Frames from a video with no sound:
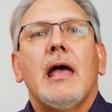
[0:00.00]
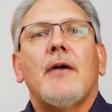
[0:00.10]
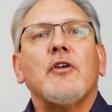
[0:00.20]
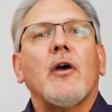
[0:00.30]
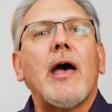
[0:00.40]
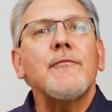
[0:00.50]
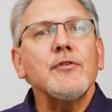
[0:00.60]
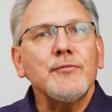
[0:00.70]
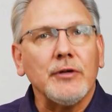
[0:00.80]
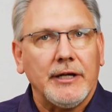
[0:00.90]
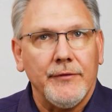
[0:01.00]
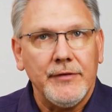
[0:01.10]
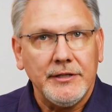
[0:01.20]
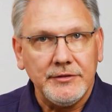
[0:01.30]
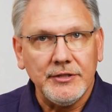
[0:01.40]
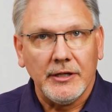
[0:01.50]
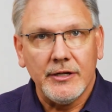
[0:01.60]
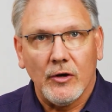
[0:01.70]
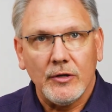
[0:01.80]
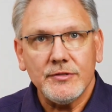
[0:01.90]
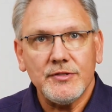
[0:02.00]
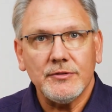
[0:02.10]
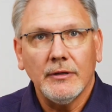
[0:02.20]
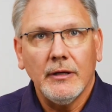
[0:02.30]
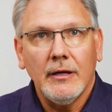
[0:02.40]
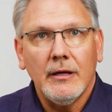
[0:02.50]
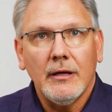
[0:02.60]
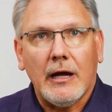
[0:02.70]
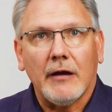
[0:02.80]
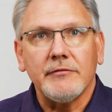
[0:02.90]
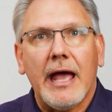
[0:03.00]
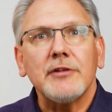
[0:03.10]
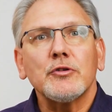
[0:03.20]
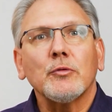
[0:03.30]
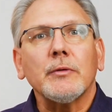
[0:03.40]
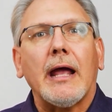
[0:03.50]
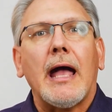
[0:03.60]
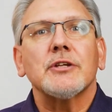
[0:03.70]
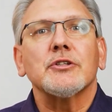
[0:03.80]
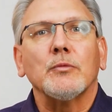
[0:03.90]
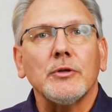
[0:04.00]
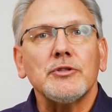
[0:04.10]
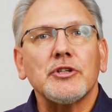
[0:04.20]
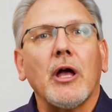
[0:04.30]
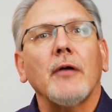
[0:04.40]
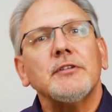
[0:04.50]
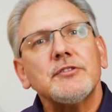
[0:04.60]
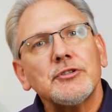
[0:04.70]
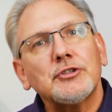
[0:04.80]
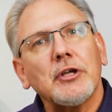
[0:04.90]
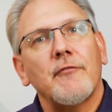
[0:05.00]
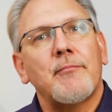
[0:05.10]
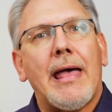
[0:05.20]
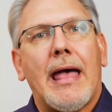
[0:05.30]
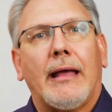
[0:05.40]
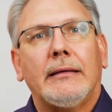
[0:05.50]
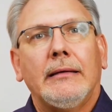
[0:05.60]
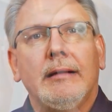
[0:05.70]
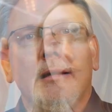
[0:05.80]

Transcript: Have you ever forgiven until it hurts? Our natural reaction when shoved is to shove back.